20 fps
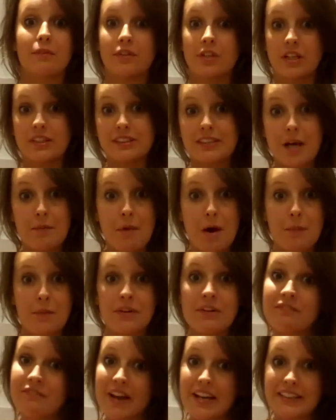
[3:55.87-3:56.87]
does come up in
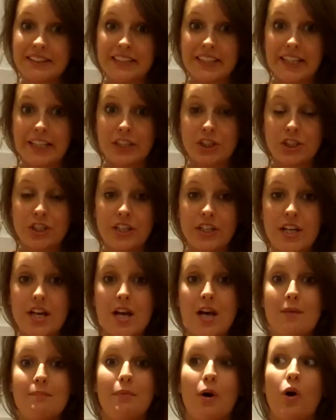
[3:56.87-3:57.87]
investigation,
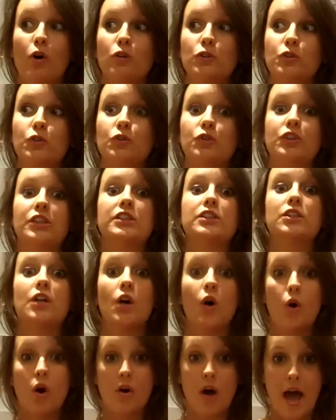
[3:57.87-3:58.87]
but also just
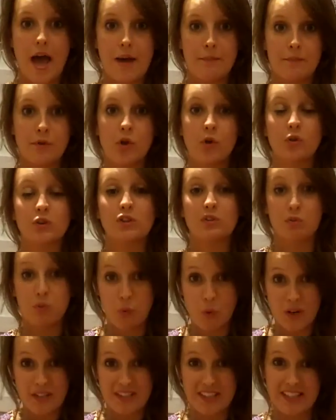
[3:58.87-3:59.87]
notes of
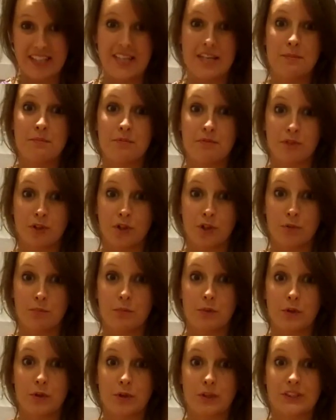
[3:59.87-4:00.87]
what to keep for good
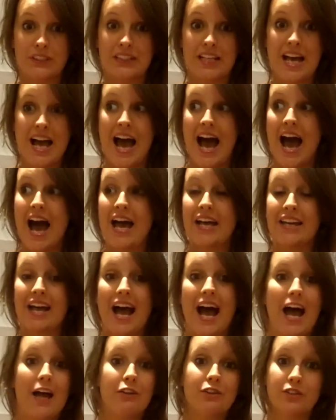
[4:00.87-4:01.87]
books and
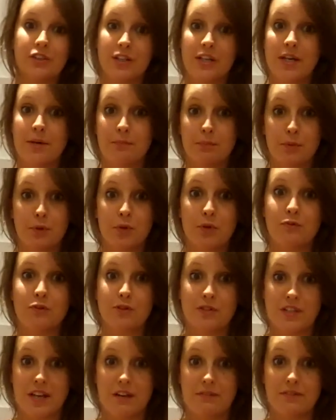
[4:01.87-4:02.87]
how to improve
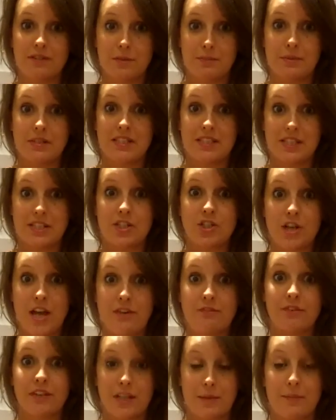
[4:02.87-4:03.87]
yourself as a business
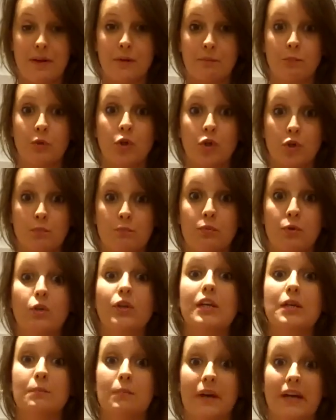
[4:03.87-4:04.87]
generally by good
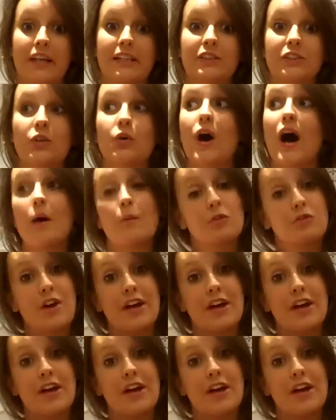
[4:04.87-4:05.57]
bookkeeping. So I would